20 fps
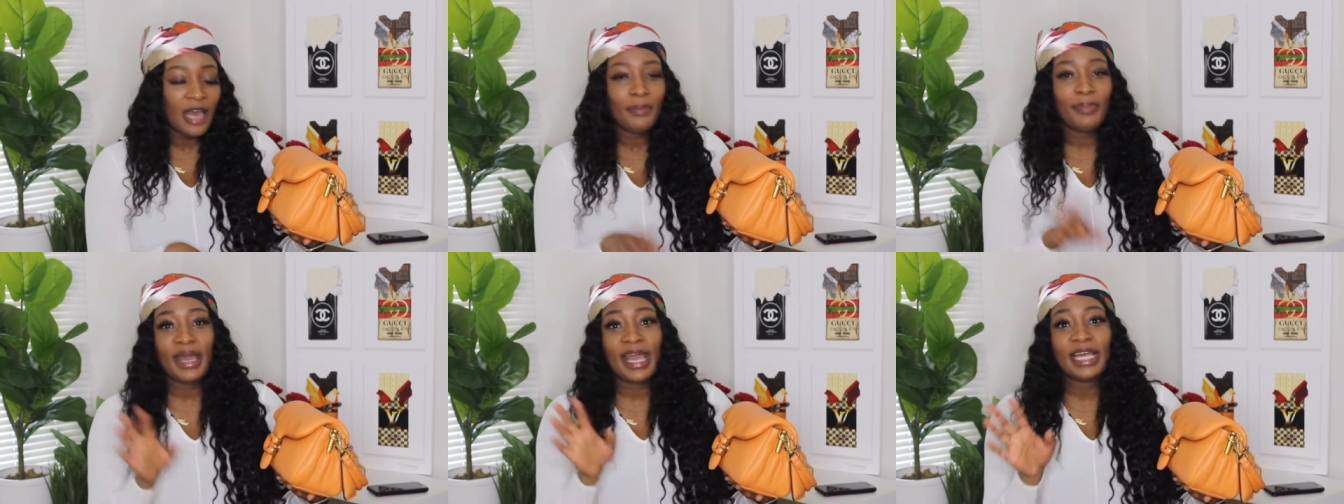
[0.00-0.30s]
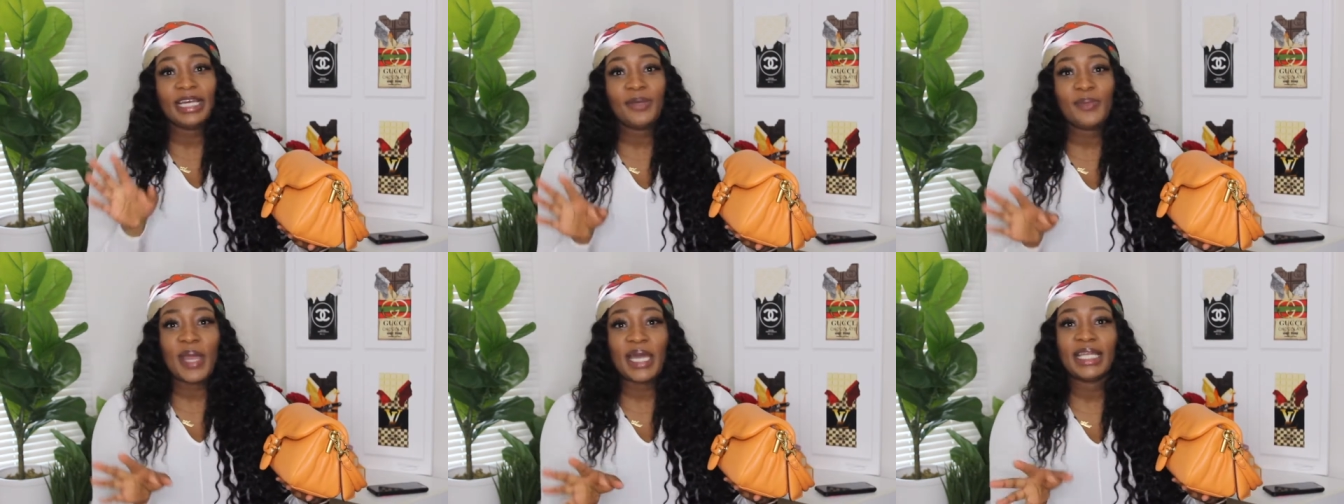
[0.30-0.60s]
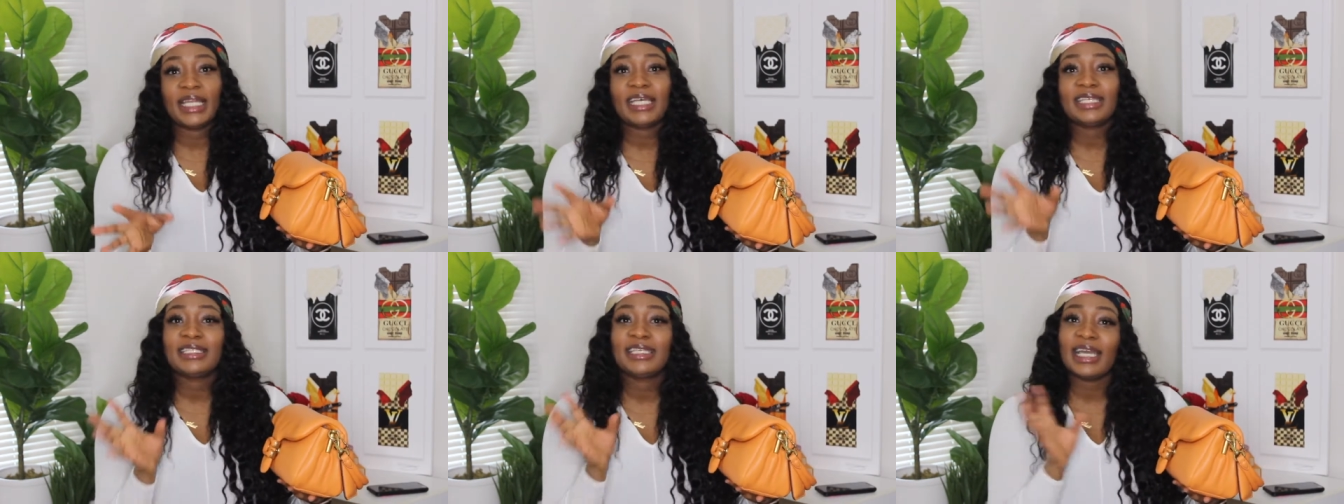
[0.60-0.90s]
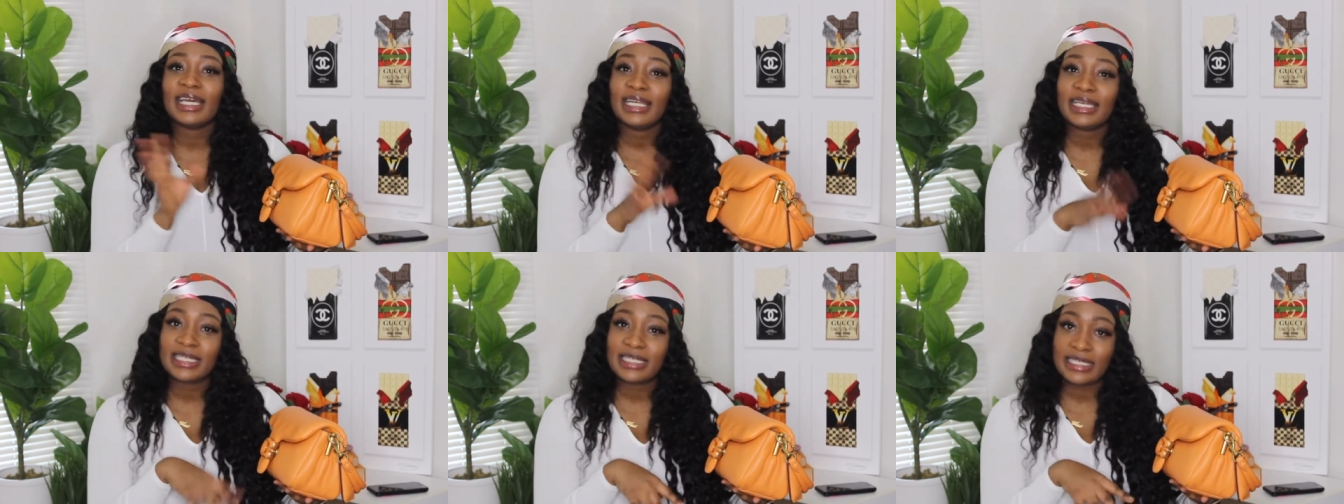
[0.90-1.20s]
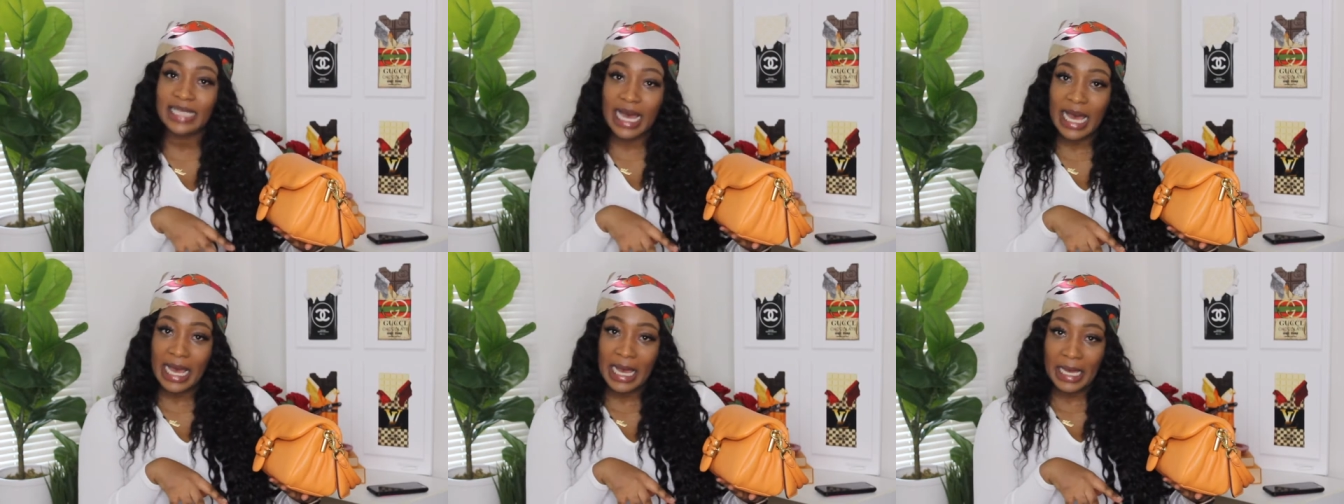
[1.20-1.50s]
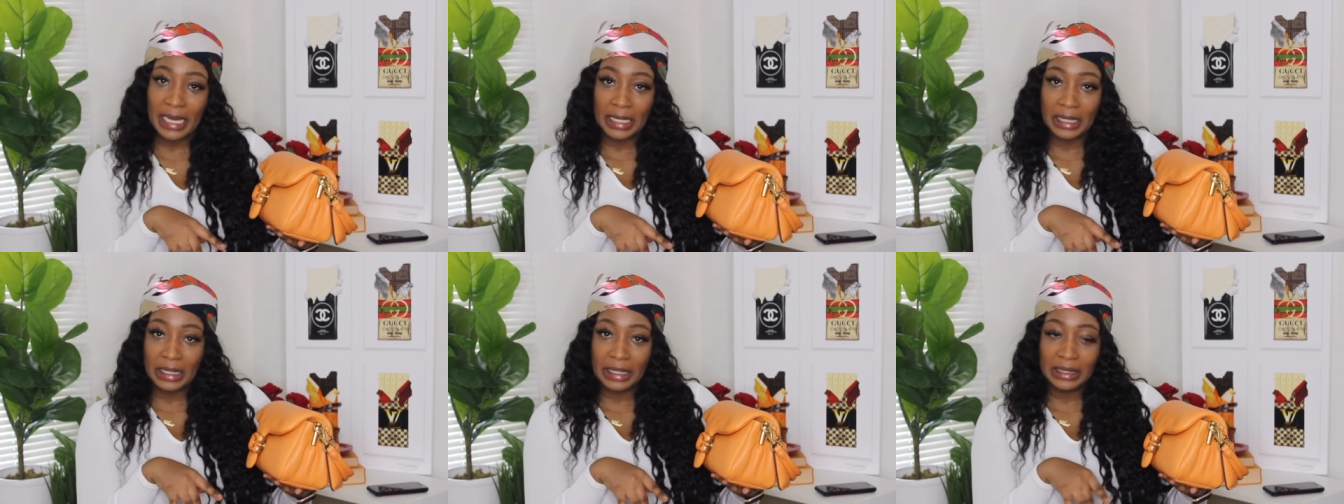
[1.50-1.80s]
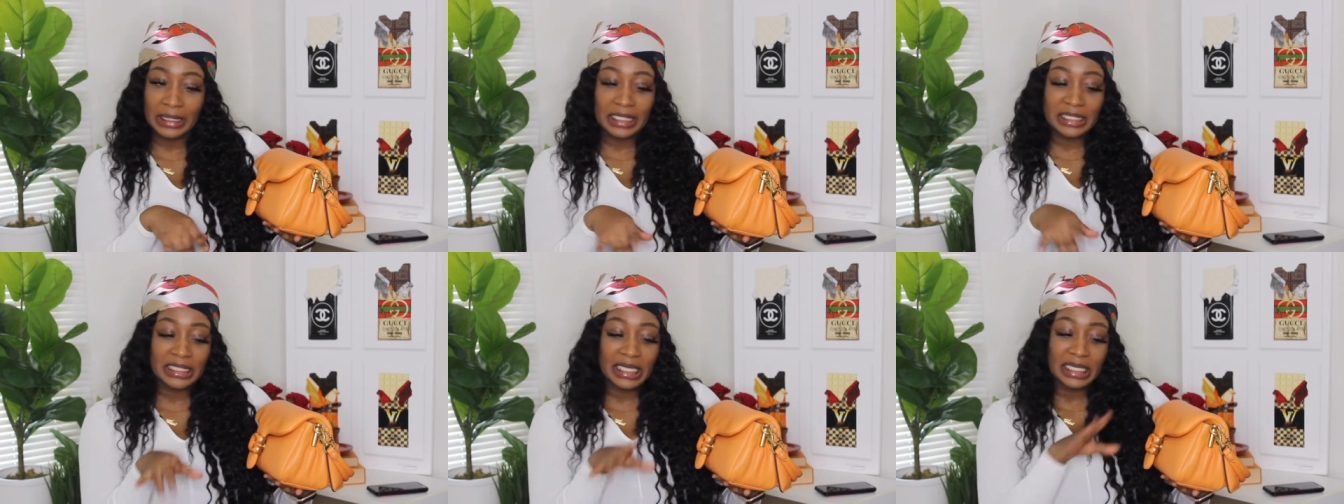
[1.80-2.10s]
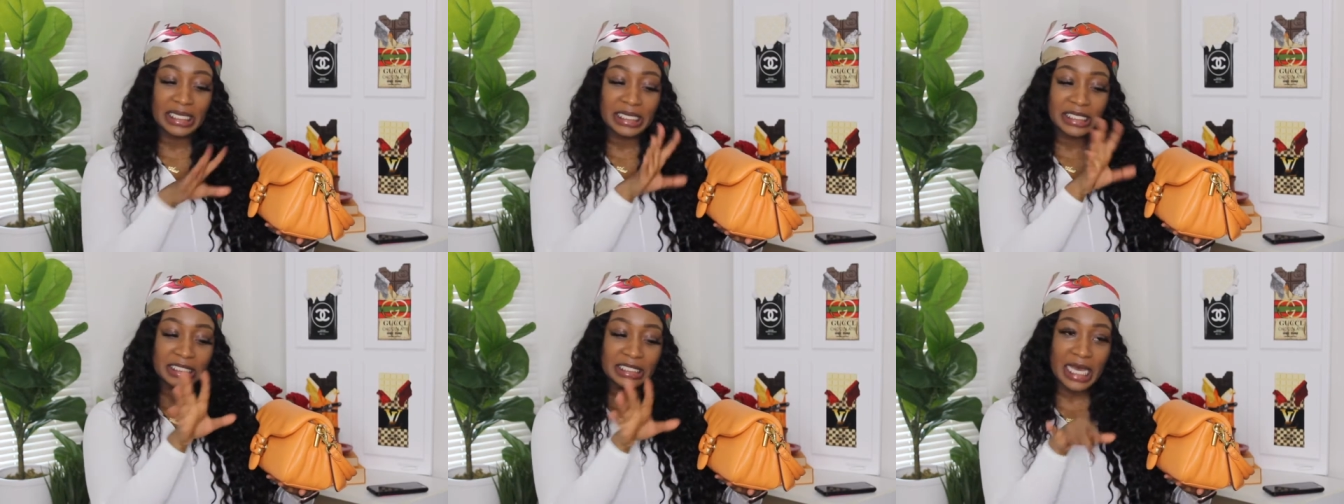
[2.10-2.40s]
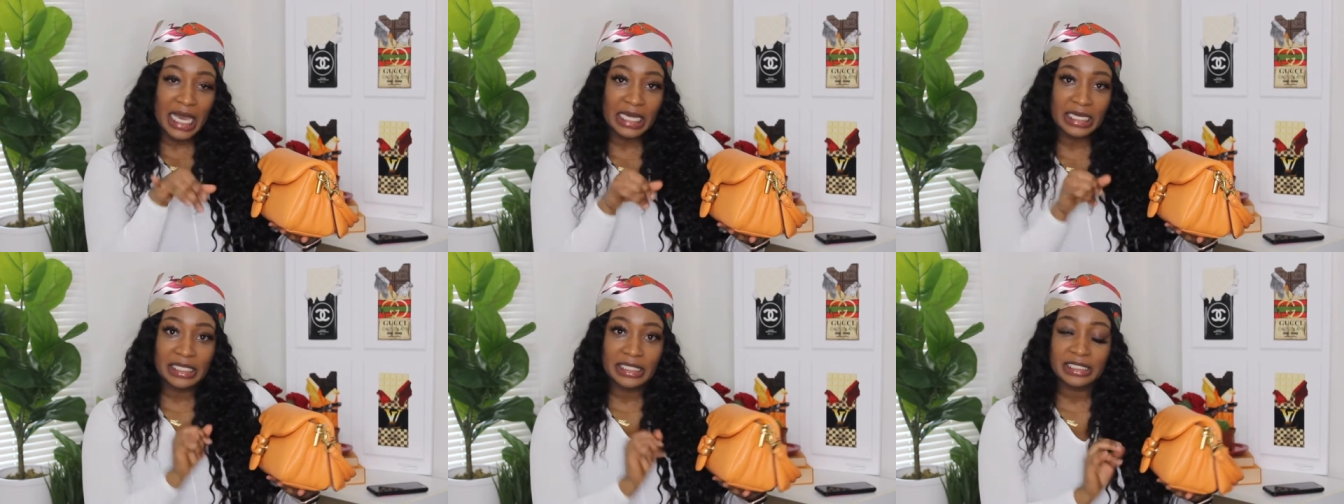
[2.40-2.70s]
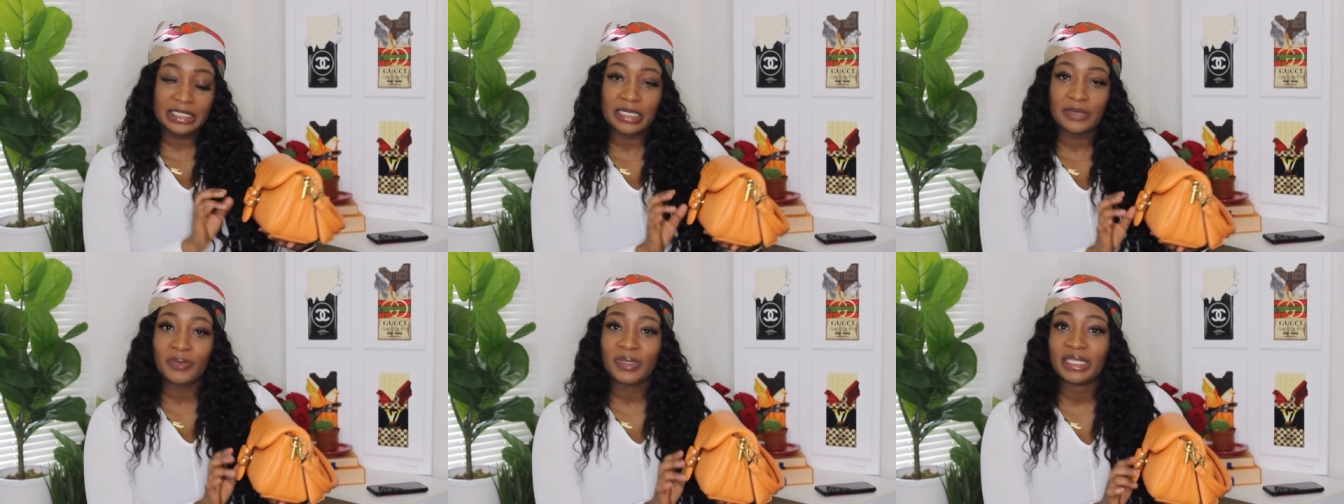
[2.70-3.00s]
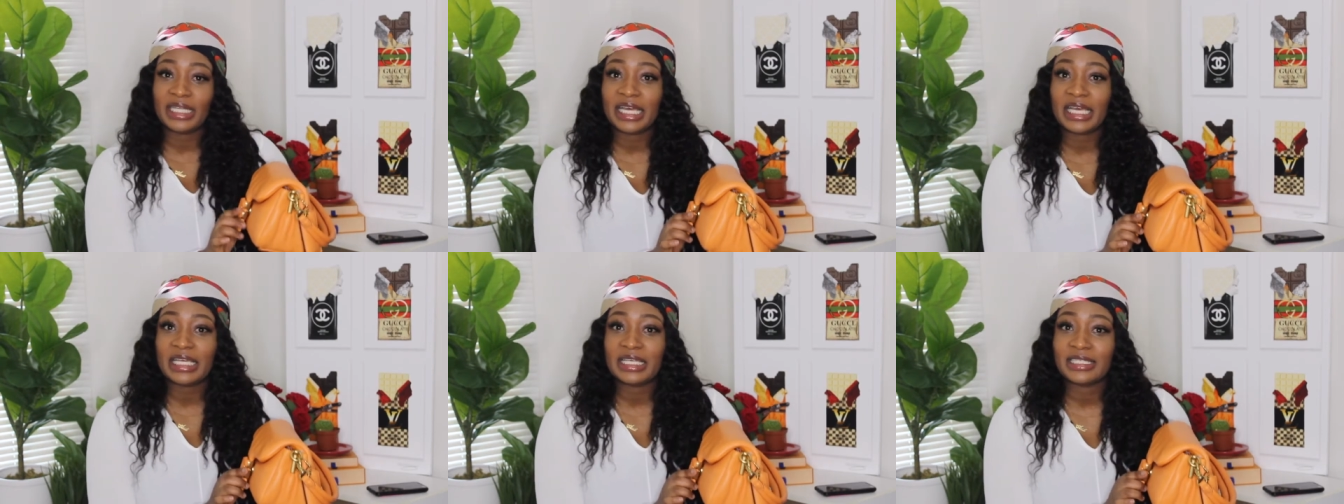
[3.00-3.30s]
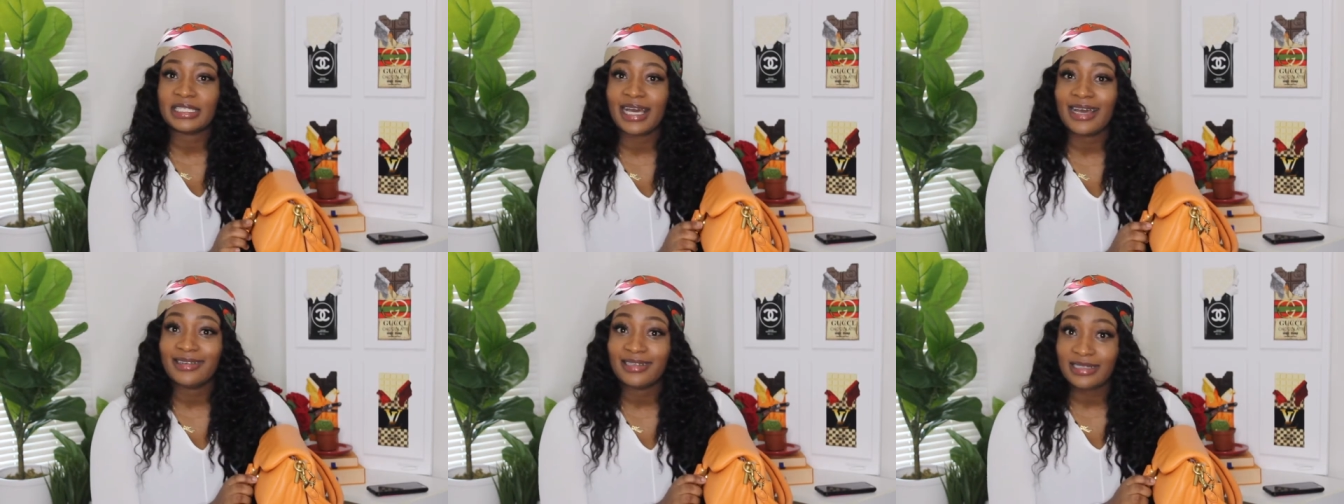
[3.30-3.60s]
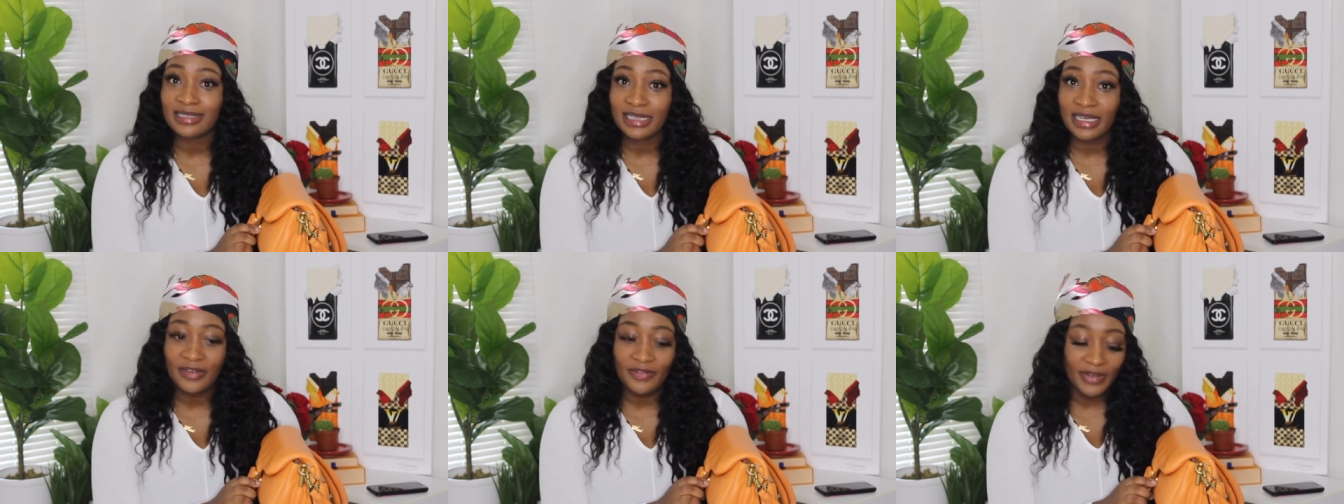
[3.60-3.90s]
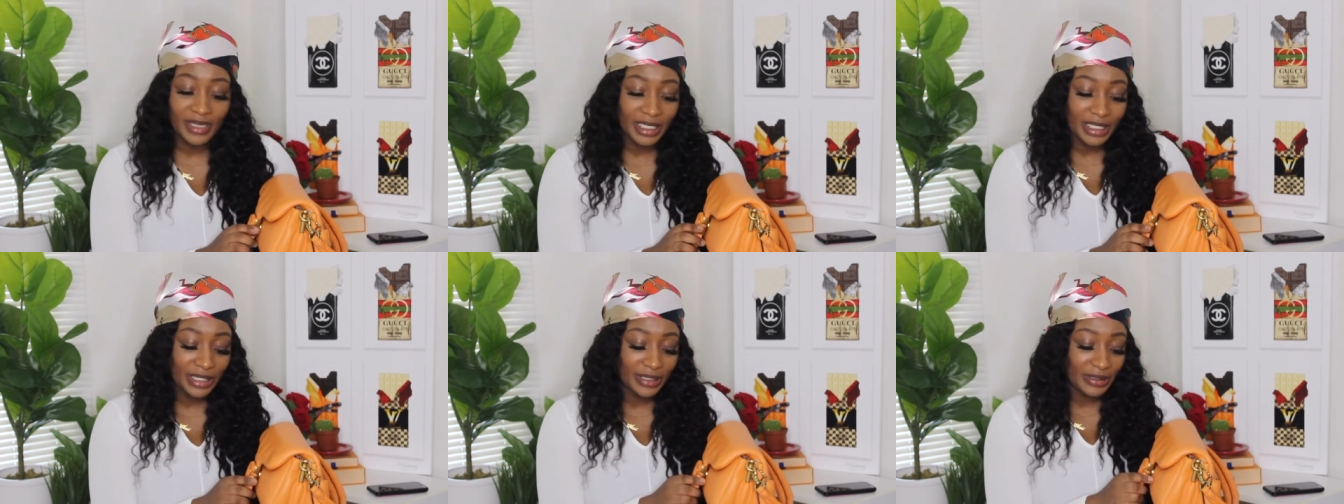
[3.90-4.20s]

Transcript: But anyway, let's get inside. Let's get inside and see what the inside is giving.